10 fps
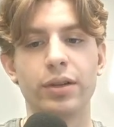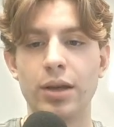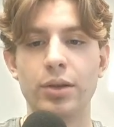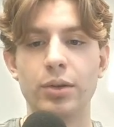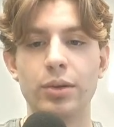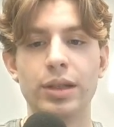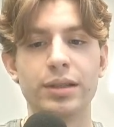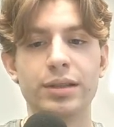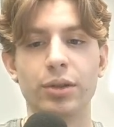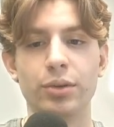You can see
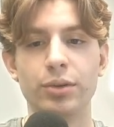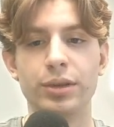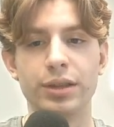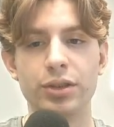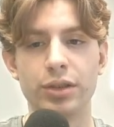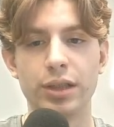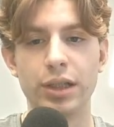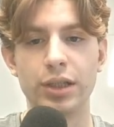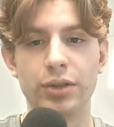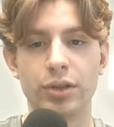your usage,
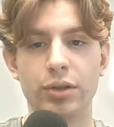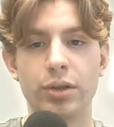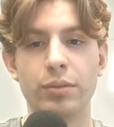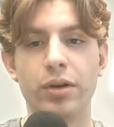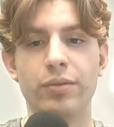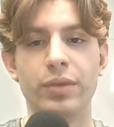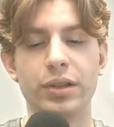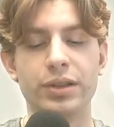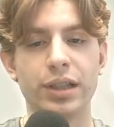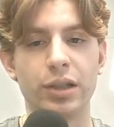so the number of
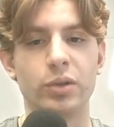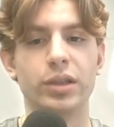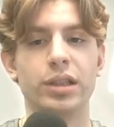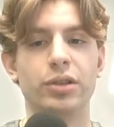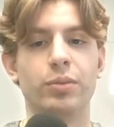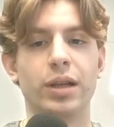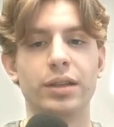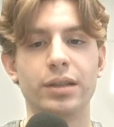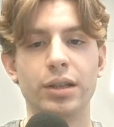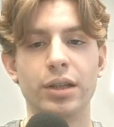minutes included in your plan.
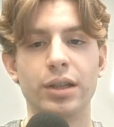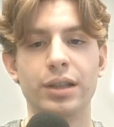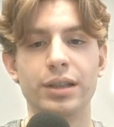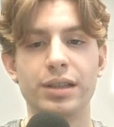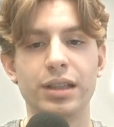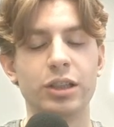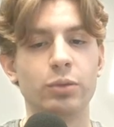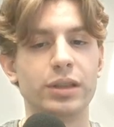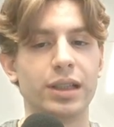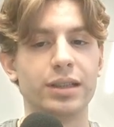Since we
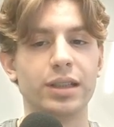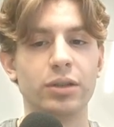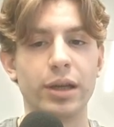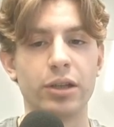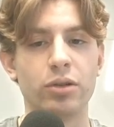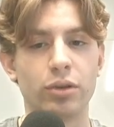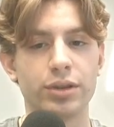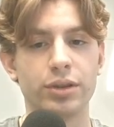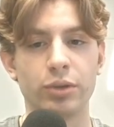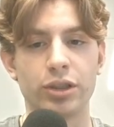selected the main course,
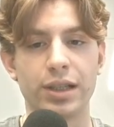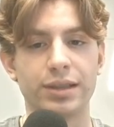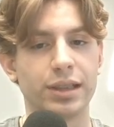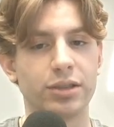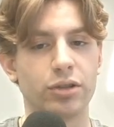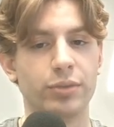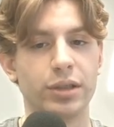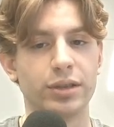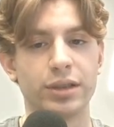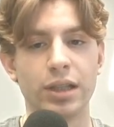which has 600
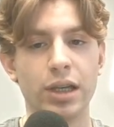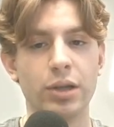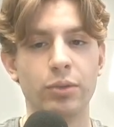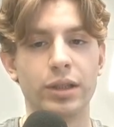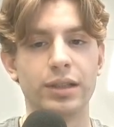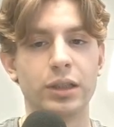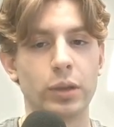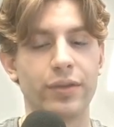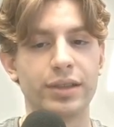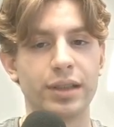minutes, we can see that we have
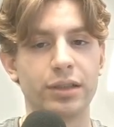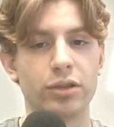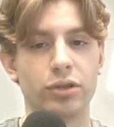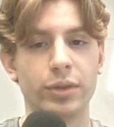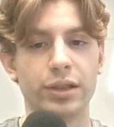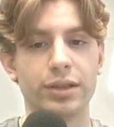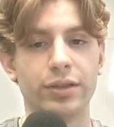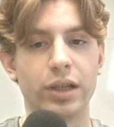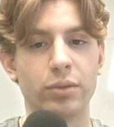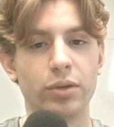600 minutes
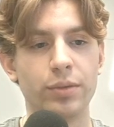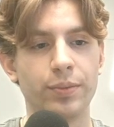available.